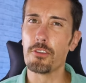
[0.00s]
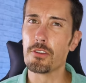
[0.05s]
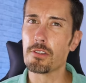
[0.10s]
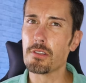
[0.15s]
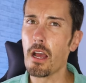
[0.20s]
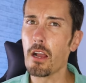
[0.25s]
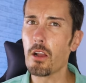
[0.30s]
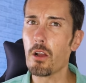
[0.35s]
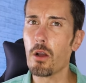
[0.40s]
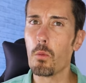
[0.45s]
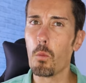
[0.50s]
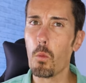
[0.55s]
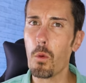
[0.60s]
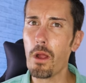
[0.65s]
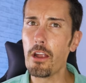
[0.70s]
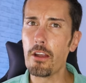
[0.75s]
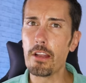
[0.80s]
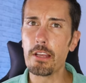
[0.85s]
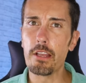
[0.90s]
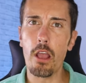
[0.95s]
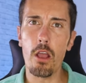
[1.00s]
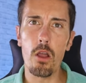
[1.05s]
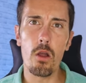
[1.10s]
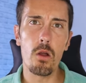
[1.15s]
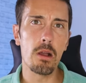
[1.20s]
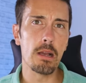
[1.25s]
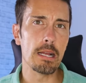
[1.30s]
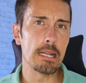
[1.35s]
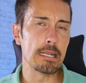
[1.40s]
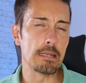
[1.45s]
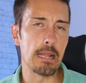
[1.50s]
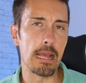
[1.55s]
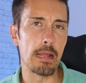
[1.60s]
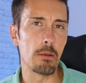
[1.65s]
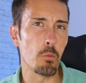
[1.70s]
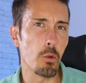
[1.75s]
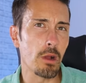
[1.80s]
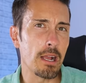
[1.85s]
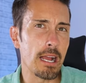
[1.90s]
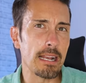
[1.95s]
if you're stuck on where to go and,
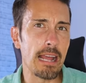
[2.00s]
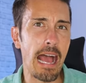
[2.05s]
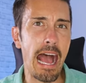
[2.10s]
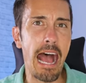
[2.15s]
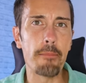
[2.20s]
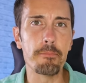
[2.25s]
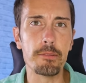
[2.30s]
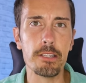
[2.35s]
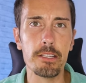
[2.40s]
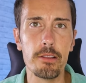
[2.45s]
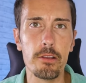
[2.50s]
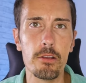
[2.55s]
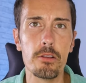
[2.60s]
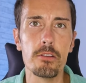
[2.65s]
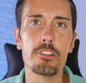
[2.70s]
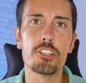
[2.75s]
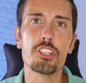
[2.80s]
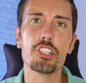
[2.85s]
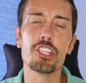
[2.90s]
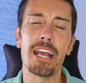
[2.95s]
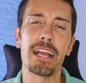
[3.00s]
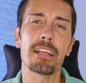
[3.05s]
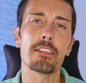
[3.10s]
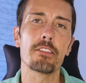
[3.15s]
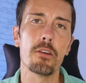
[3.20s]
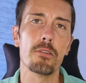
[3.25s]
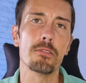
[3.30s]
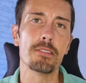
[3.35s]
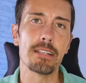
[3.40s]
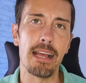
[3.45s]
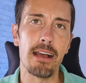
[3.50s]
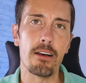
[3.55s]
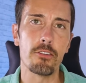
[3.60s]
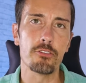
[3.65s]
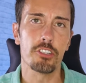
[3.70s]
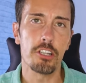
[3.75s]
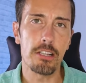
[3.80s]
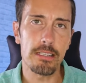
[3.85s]
and what kind of app to use, check those out.